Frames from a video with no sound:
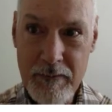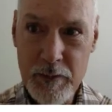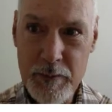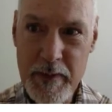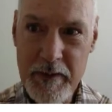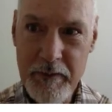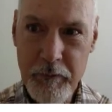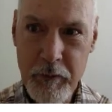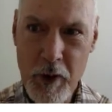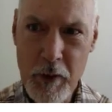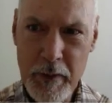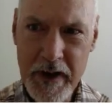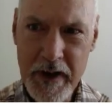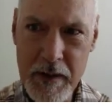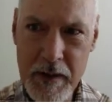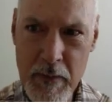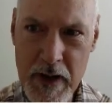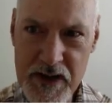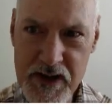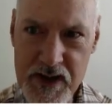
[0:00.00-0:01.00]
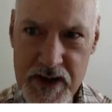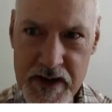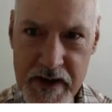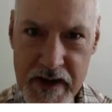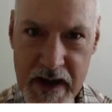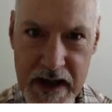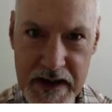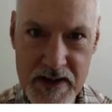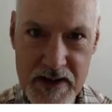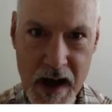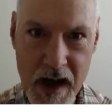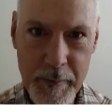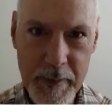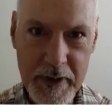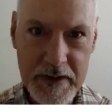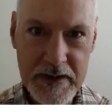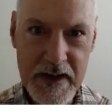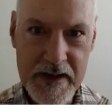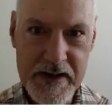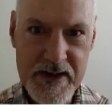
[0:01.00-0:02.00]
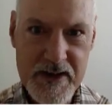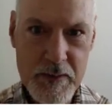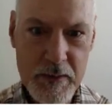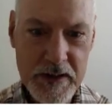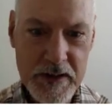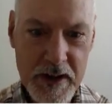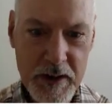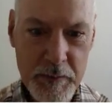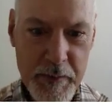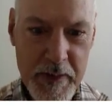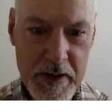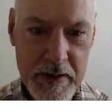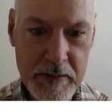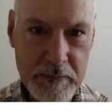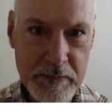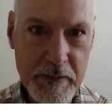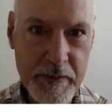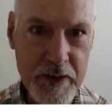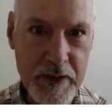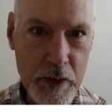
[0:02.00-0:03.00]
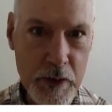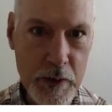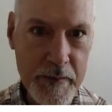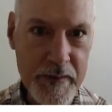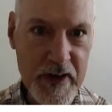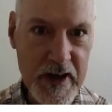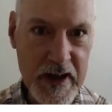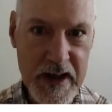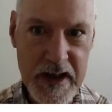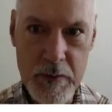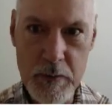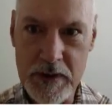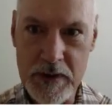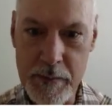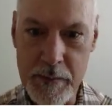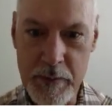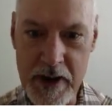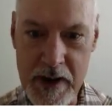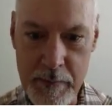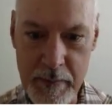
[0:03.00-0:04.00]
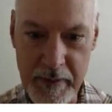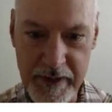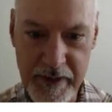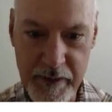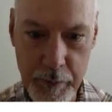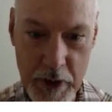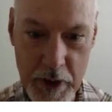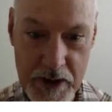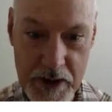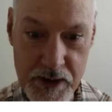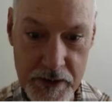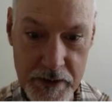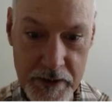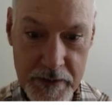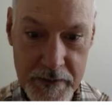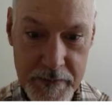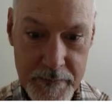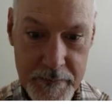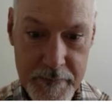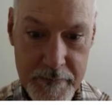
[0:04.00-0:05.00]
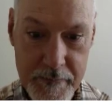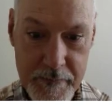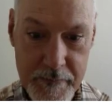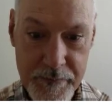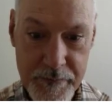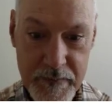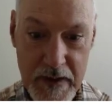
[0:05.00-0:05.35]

However, before we get much into that topic, let's do a little bit of review of the equilibrium expression.